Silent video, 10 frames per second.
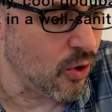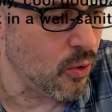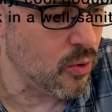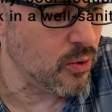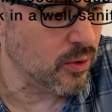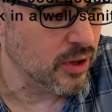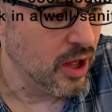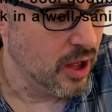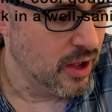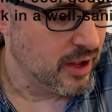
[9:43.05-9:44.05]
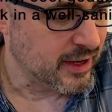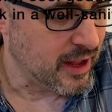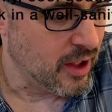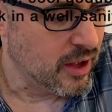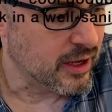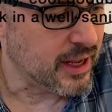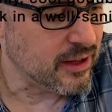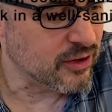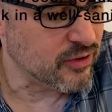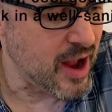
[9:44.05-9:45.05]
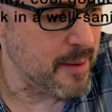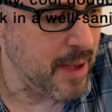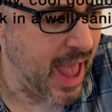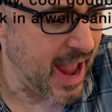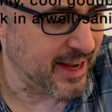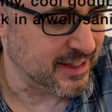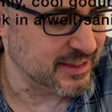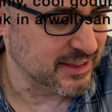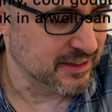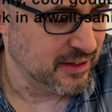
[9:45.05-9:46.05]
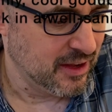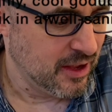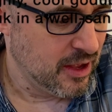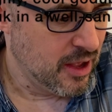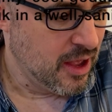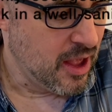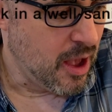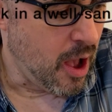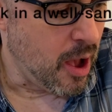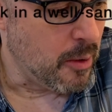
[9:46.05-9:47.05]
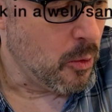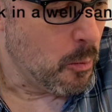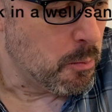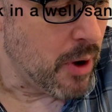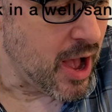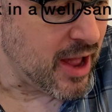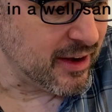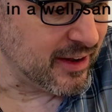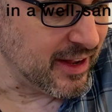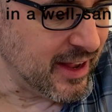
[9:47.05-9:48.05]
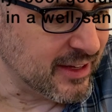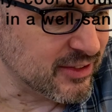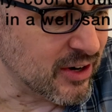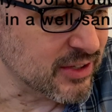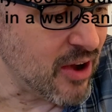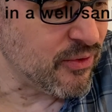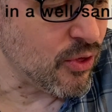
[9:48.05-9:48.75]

whole kilogram package, but it starts off with